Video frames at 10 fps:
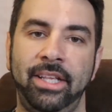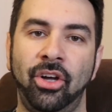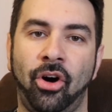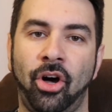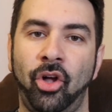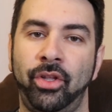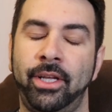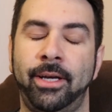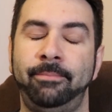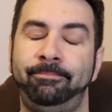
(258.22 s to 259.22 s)
I thought
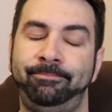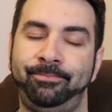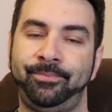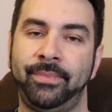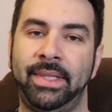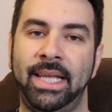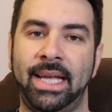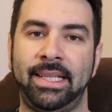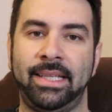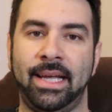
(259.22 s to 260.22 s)

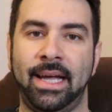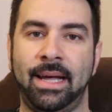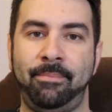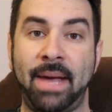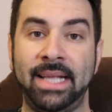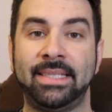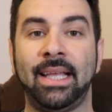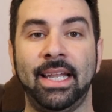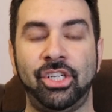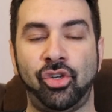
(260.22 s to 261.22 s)
that my
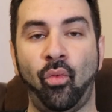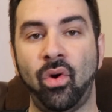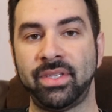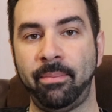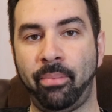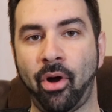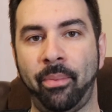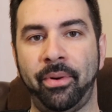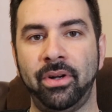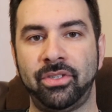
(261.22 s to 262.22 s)
installation wasn't
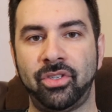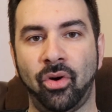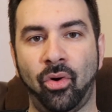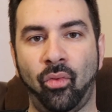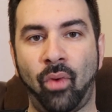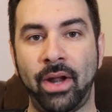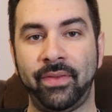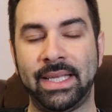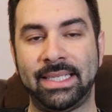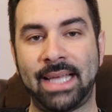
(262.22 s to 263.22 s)
proper, so one
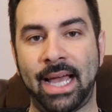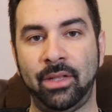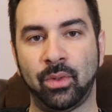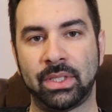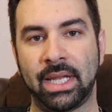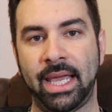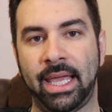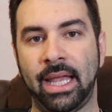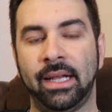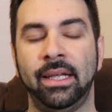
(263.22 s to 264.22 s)
of the sides was
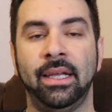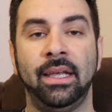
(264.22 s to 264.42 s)
leaking.